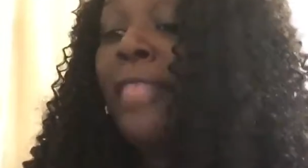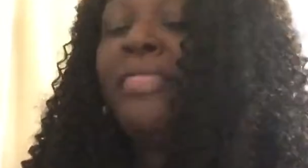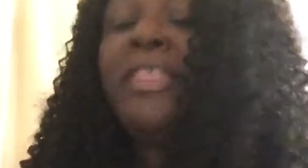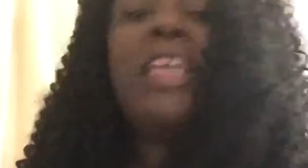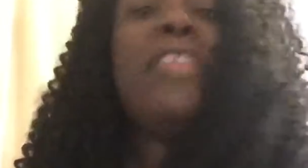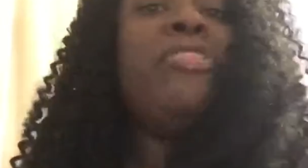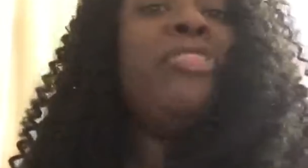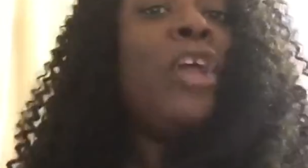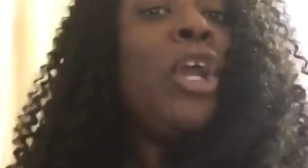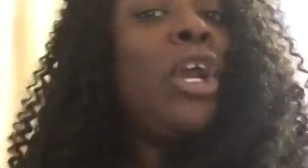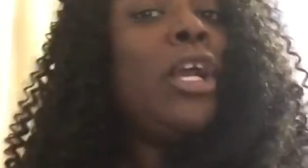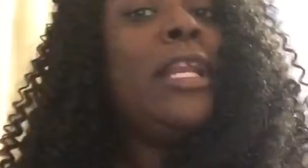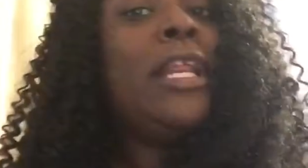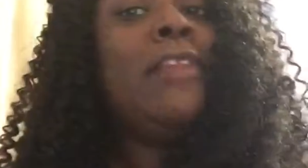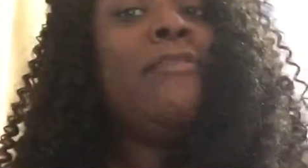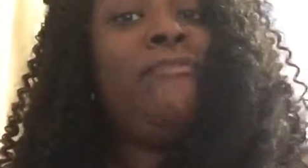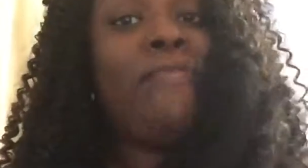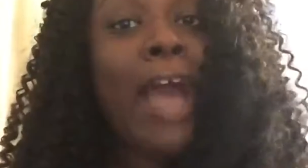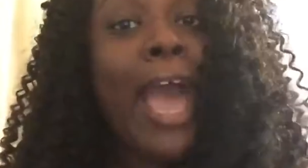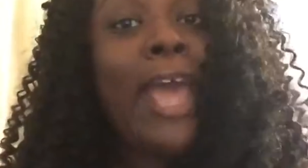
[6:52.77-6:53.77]
The third
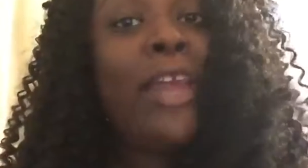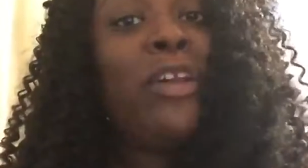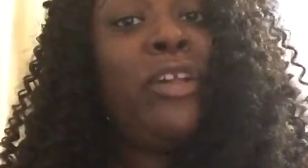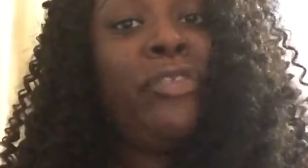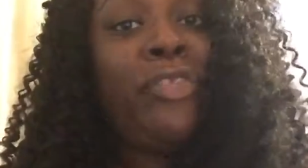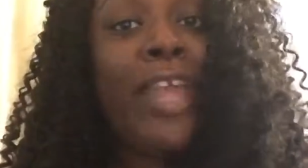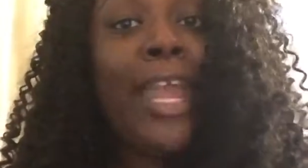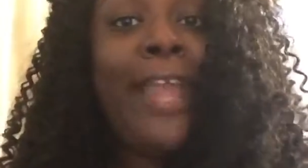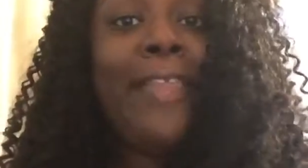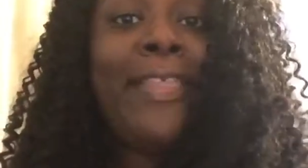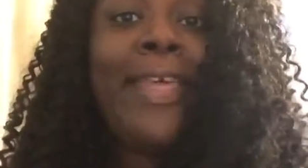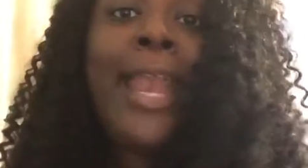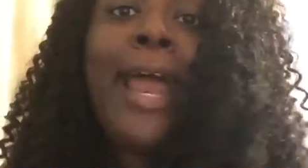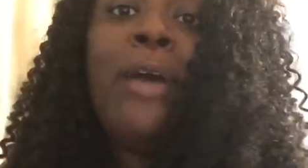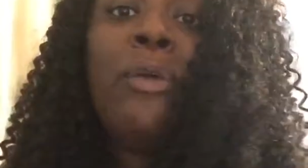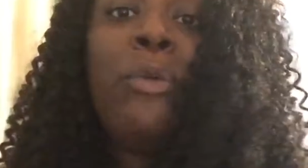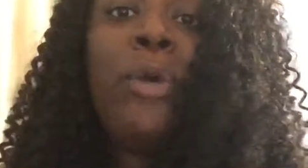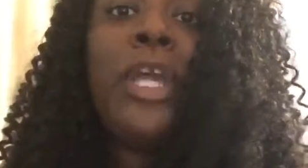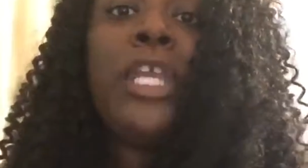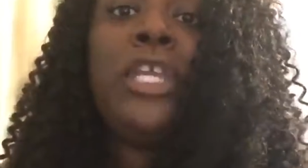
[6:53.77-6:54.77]
and final thing that
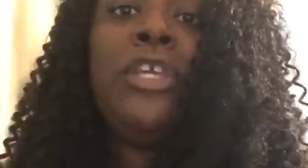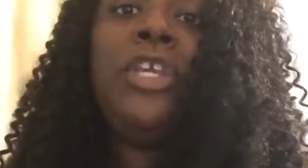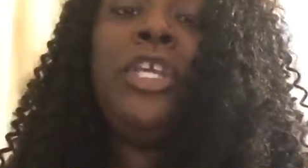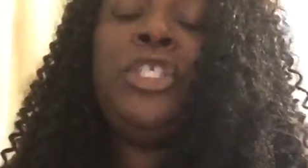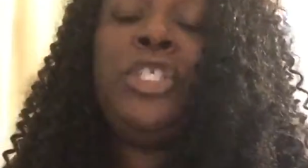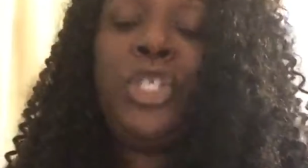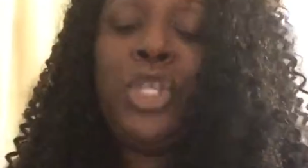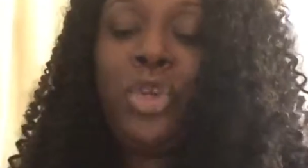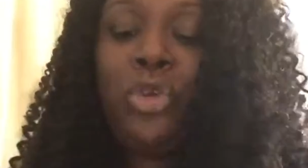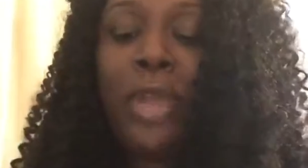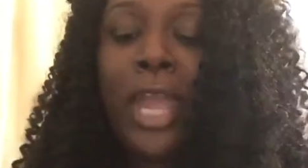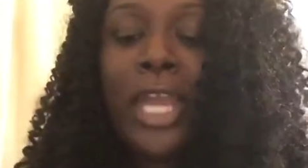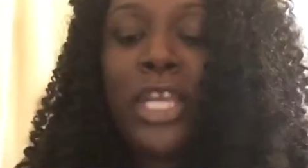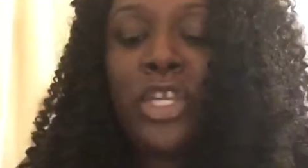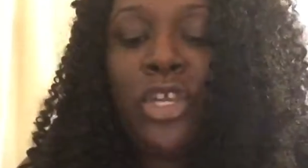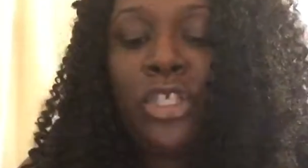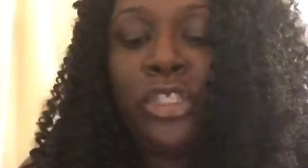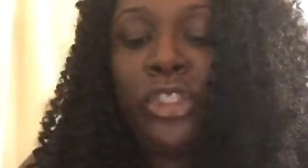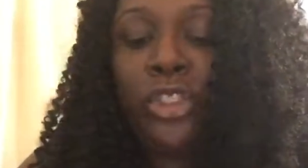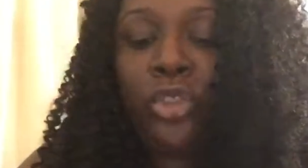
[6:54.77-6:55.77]
I want you to do in
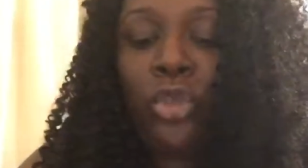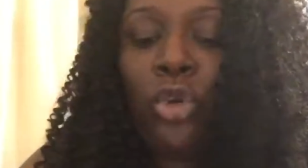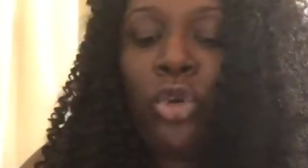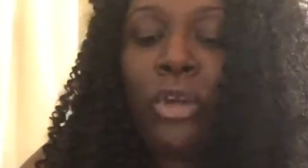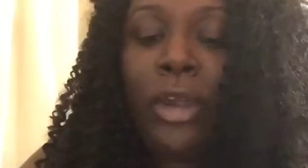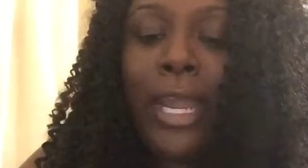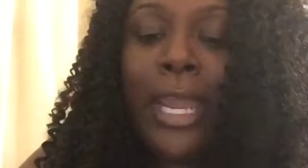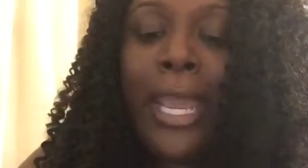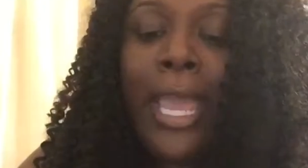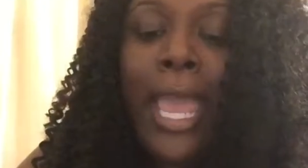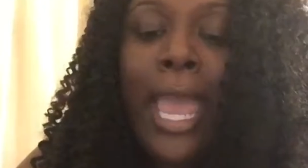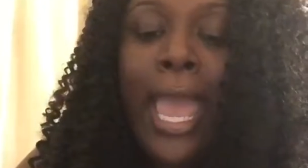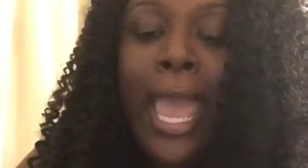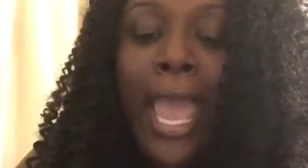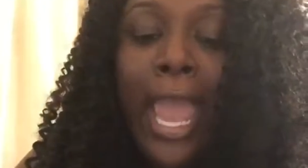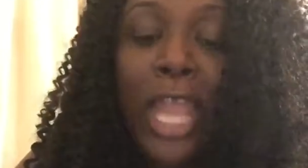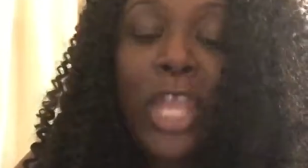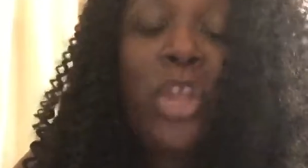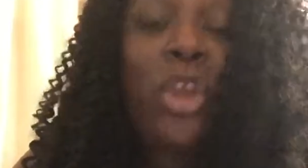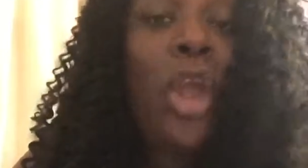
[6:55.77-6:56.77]
your story
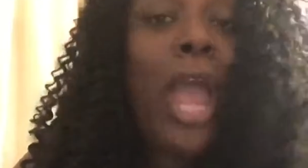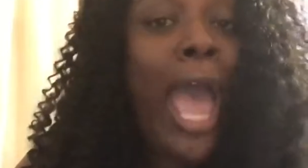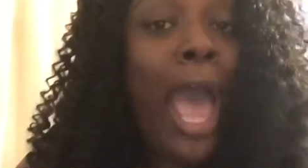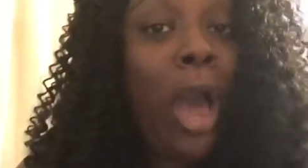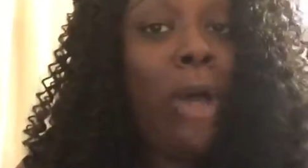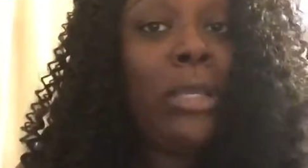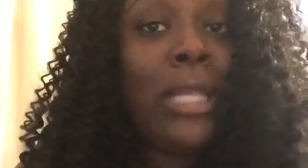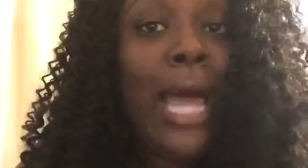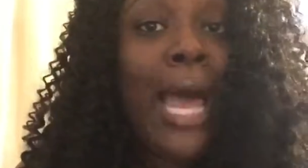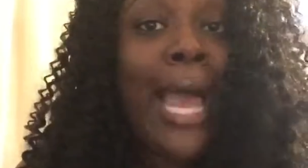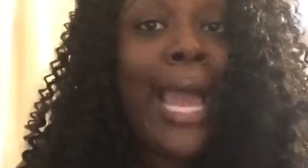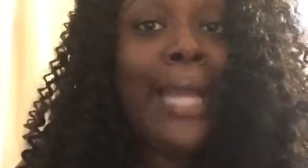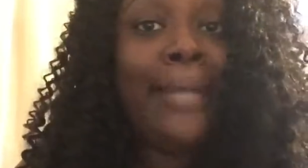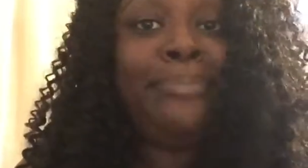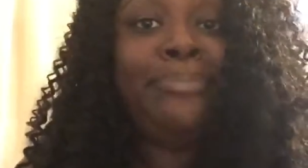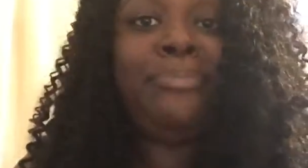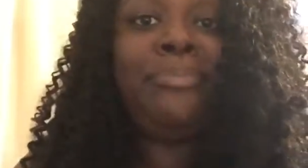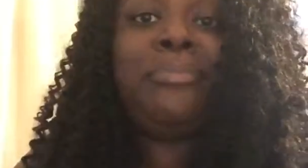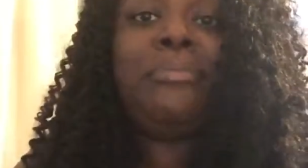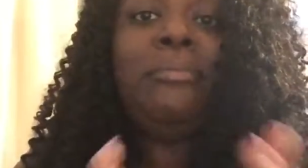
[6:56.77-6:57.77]
and your
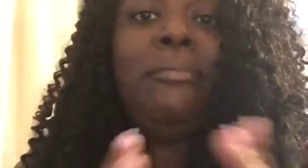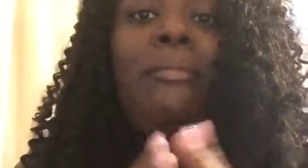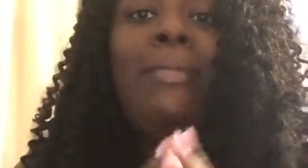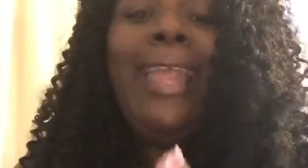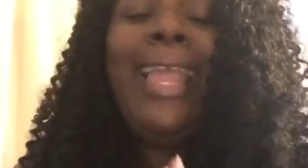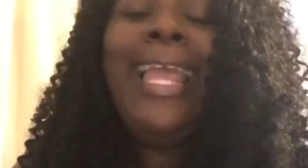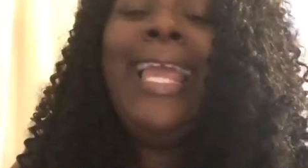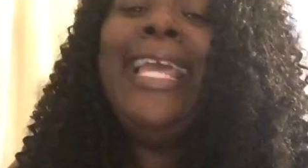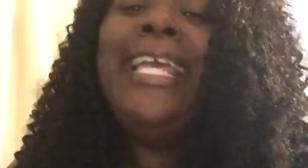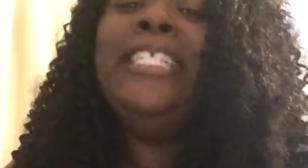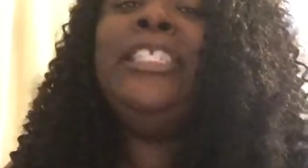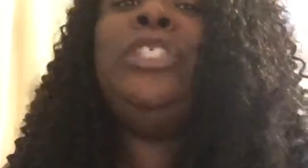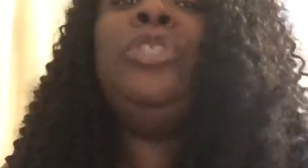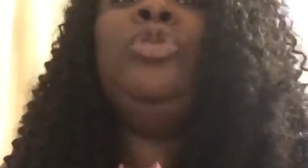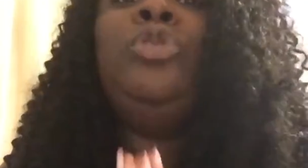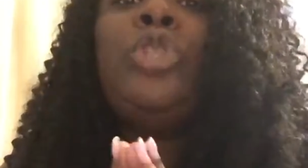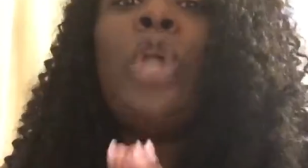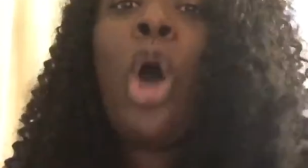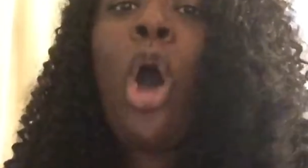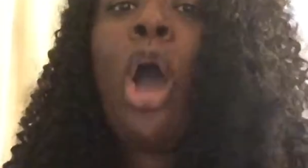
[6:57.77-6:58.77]
outline is
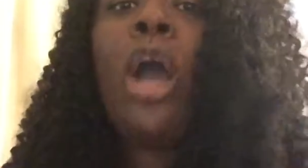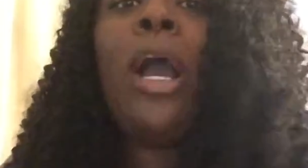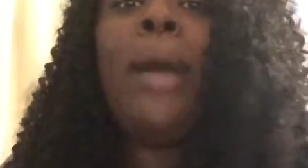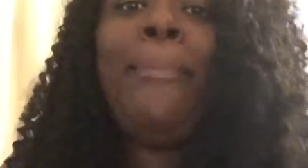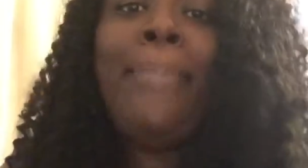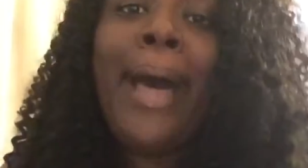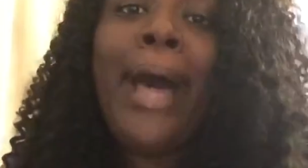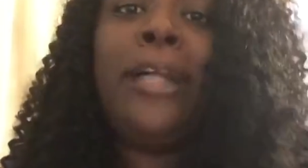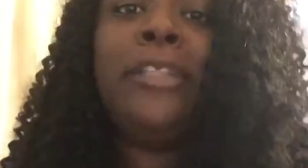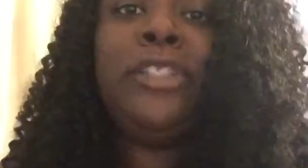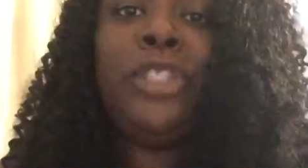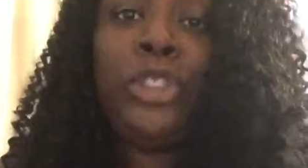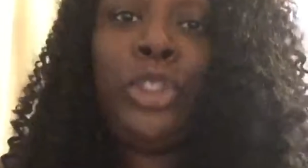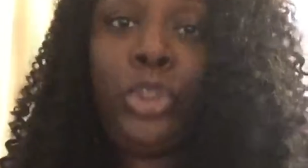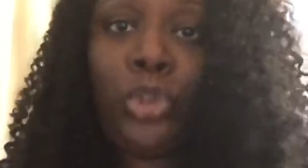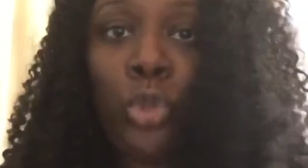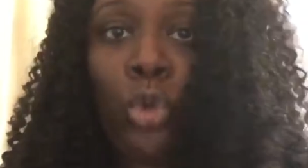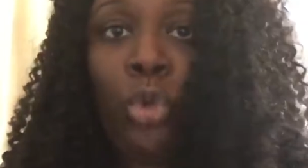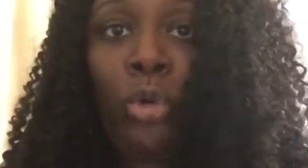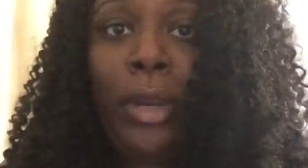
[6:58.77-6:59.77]
to talk about the
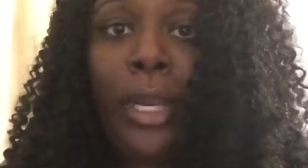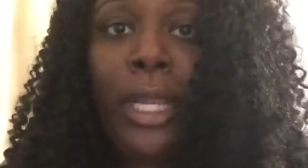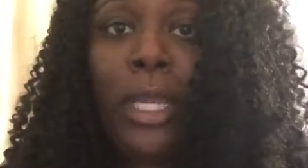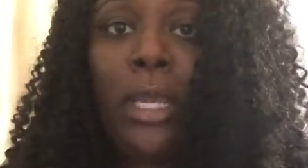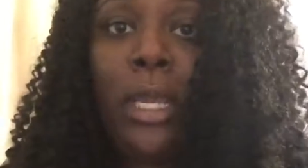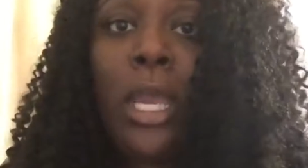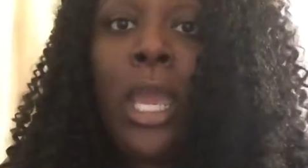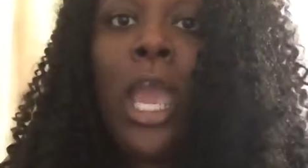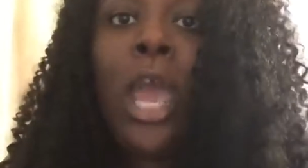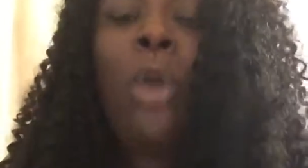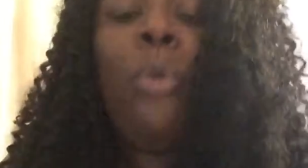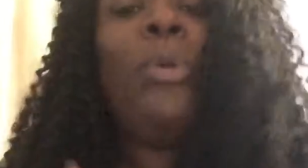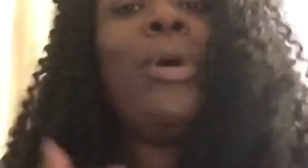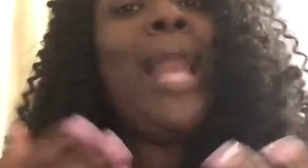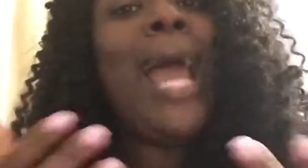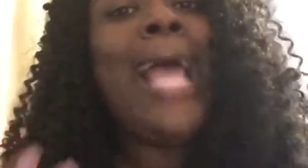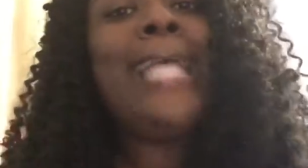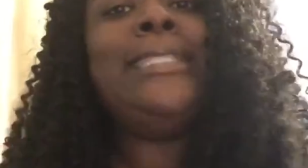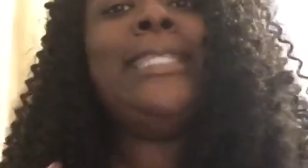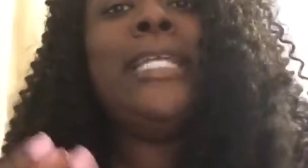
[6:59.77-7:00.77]
story.
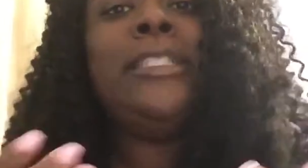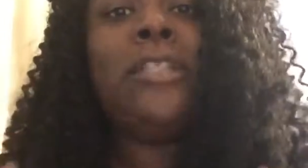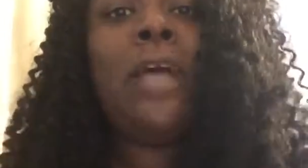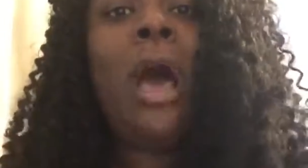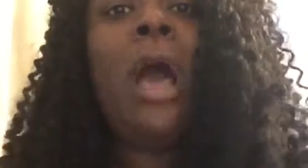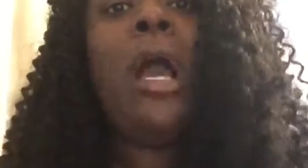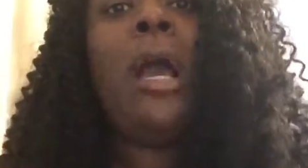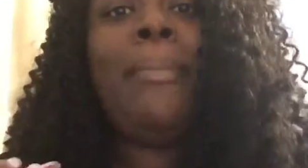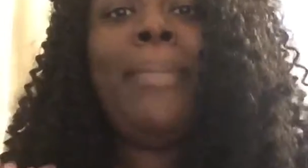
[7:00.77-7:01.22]
When I say talk